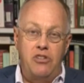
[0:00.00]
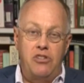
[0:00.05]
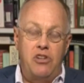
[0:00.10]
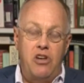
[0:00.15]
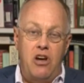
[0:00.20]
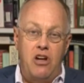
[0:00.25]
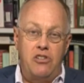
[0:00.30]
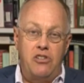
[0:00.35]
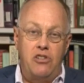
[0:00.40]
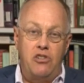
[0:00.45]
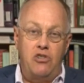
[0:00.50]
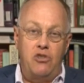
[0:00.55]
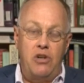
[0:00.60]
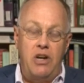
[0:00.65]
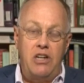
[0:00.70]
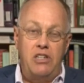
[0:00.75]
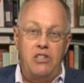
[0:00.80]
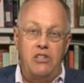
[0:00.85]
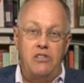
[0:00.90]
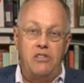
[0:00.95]

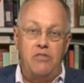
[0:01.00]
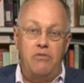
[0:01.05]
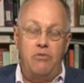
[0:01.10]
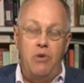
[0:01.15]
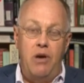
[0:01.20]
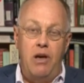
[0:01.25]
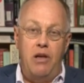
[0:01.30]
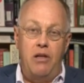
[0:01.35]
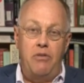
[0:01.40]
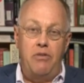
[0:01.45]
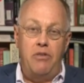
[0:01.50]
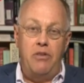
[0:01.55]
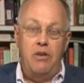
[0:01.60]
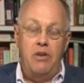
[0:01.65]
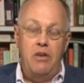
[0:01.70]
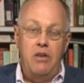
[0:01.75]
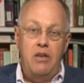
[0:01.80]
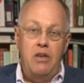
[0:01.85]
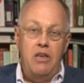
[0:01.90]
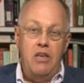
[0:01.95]
concentrations of wealth
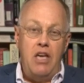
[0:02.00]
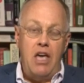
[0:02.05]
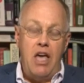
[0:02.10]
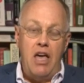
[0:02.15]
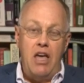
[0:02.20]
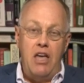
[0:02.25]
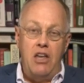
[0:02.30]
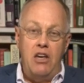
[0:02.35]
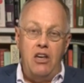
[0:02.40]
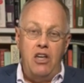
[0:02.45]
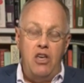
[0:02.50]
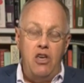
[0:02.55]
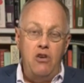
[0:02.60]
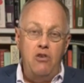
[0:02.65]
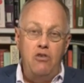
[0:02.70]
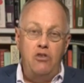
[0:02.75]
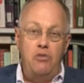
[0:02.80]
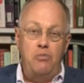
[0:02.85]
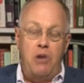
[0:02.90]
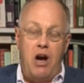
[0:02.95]
and
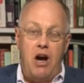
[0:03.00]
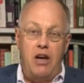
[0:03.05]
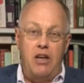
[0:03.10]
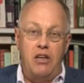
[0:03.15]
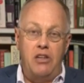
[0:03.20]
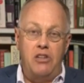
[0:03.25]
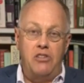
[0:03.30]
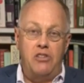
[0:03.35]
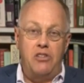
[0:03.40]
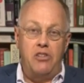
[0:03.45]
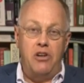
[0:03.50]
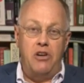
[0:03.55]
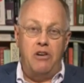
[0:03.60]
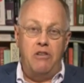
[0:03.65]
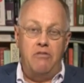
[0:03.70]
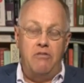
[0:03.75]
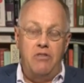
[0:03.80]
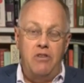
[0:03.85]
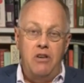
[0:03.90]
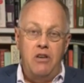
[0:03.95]
huge pockets
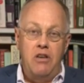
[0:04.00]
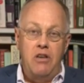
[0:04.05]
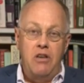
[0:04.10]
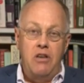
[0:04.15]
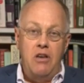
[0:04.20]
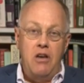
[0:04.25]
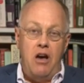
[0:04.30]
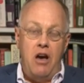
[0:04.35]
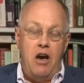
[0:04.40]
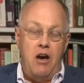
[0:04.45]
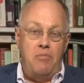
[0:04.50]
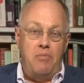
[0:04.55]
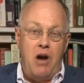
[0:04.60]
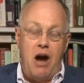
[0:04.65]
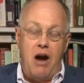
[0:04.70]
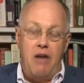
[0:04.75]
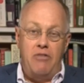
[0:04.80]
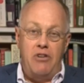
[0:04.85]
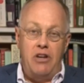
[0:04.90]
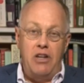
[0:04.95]
of
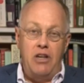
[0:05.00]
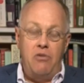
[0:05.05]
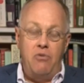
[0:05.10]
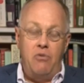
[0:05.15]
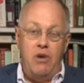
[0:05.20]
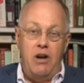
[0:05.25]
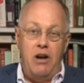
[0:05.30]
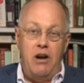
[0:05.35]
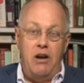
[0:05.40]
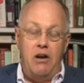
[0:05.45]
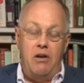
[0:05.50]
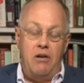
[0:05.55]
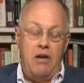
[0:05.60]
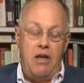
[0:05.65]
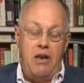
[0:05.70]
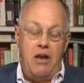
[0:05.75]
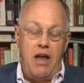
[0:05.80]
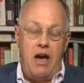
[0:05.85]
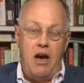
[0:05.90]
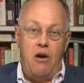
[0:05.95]
poverty where,
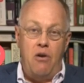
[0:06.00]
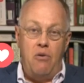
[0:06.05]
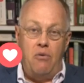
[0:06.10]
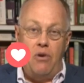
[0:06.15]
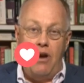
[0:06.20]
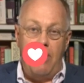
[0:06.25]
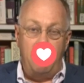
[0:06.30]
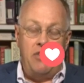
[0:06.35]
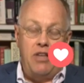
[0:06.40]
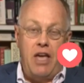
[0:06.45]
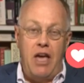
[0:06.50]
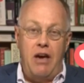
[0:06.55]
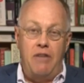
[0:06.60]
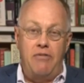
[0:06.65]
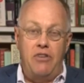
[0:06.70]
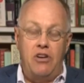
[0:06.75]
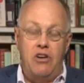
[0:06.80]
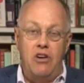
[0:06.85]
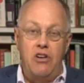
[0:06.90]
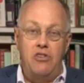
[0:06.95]
and now roughly
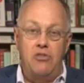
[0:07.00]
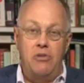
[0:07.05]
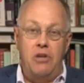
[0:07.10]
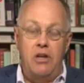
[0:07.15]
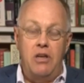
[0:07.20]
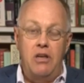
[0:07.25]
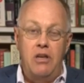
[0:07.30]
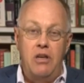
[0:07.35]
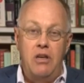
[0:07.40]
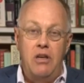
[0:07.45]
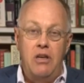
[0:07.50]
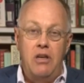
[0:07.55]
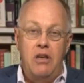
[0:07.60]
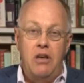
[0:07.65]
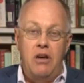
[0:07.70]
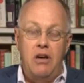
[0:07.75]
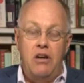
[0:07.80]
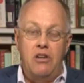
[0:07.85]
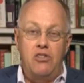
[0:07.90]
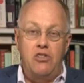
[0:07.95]
half the country,
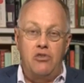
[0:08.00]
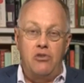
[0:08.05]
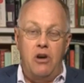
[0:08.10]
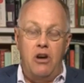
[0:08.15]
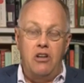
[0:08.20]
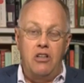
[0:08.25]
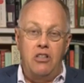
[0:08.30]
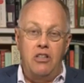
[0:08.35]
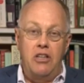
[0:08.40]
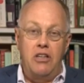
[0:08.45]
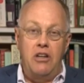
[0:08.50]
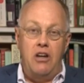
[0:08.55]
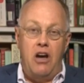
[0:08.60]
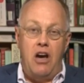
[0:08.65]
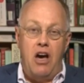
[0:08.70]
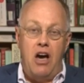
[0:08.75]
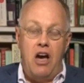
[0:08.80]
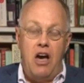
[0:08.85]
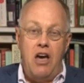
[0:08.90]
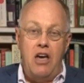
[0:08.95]
struggling
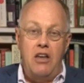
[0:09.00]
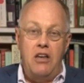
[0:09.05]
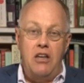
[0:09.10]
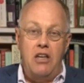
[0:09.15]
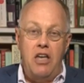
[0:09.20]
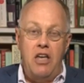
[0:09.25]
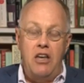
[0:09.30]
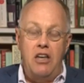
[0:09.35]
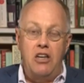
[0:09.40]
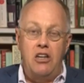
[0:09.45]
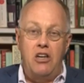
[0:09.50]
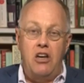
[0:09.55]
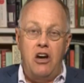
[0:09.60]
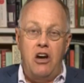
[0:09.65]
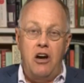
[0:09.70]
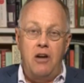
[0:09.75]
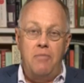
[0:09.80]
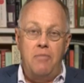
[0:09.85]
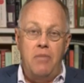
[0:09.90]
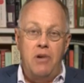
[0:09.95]
on an
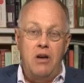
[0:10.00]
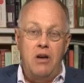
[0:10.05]
income